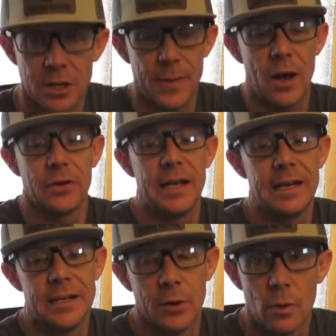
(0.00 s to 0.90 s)
about and get
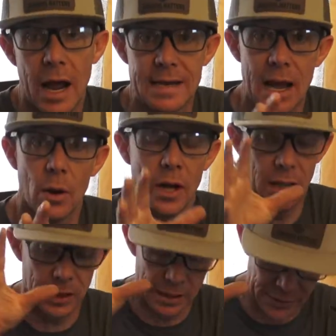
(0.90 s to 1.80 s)
it done right.
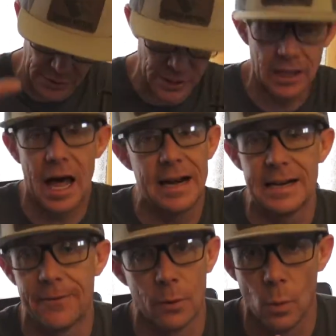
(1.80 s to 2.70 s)
Now, there's a lot of
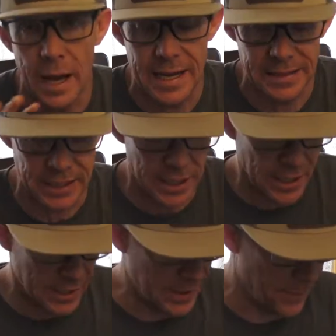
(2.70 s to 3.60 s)
different ways
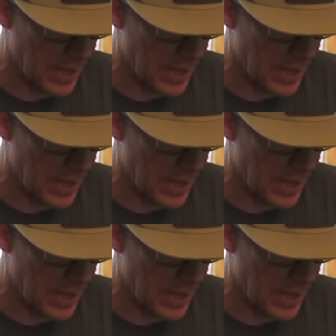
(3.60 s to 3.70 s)
that